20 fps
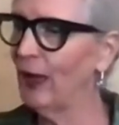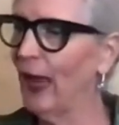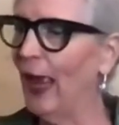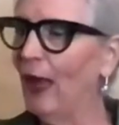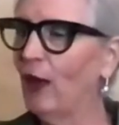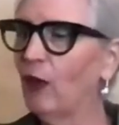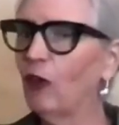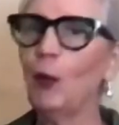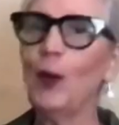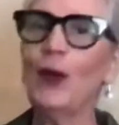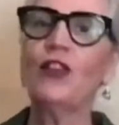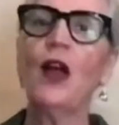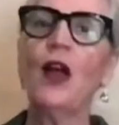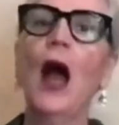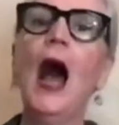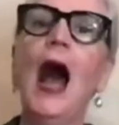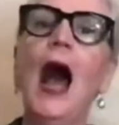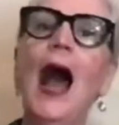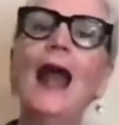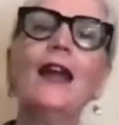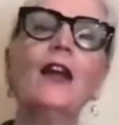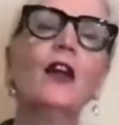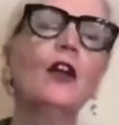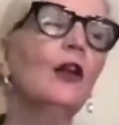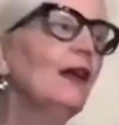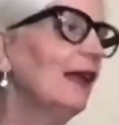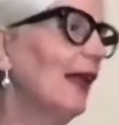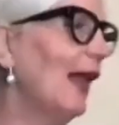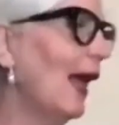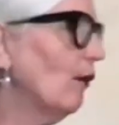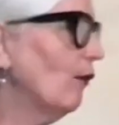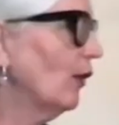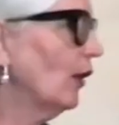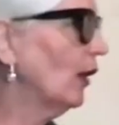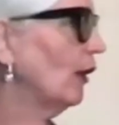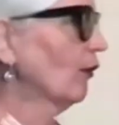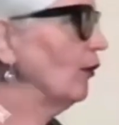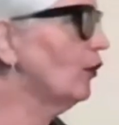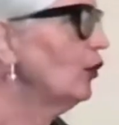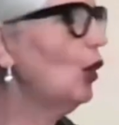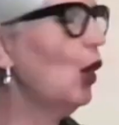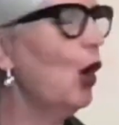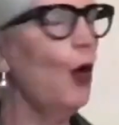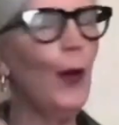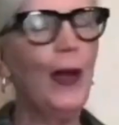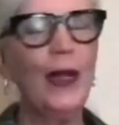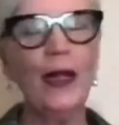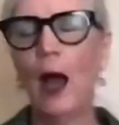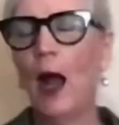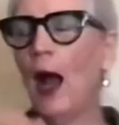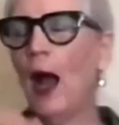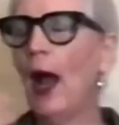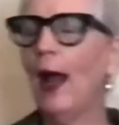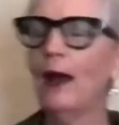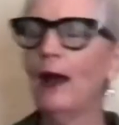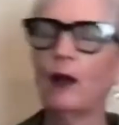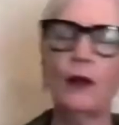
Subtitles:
And so it's a higher level of knowing, a higher